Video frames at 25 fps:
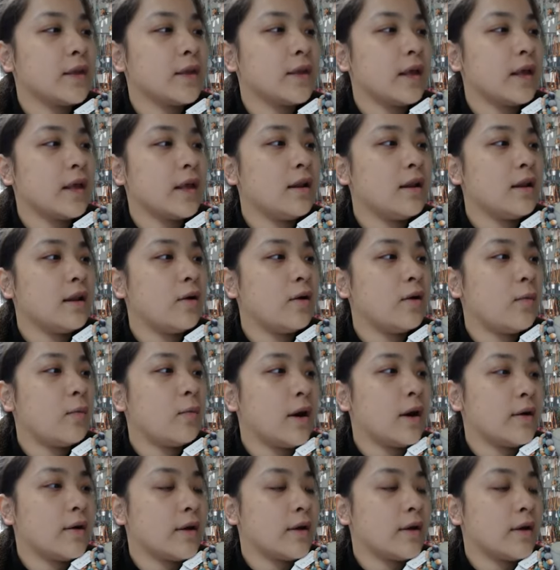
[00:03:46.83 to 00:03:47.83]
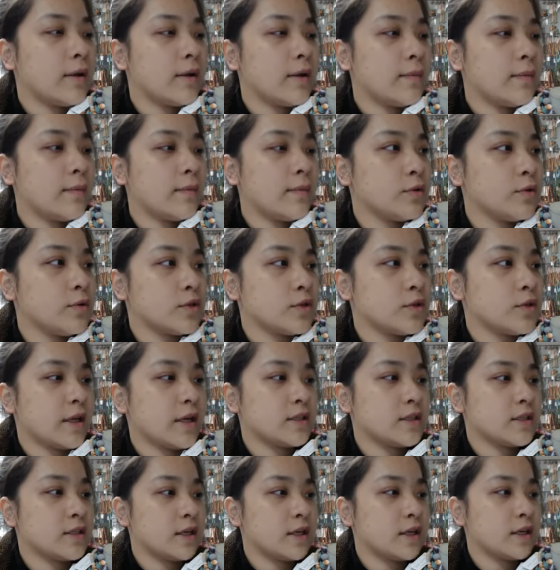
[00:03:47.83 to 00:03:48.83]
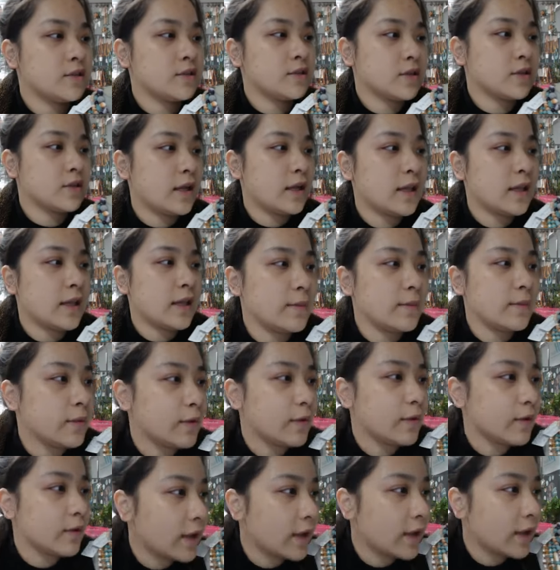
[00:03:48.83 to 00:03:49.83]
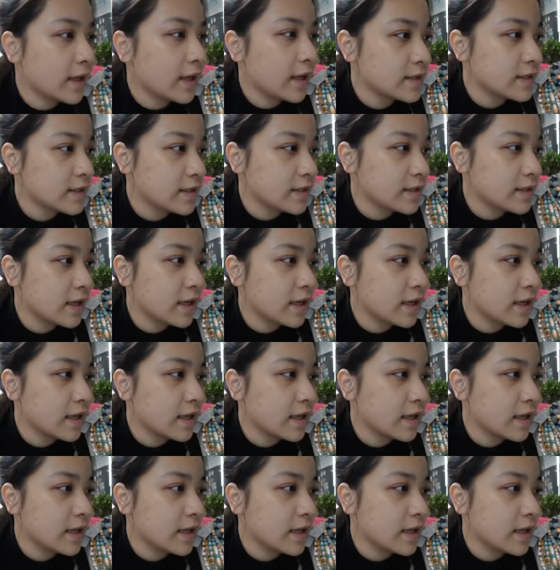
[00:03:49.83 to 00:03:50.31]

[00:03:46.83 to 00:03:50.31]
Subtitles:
Hello, welcome you to enter into our library.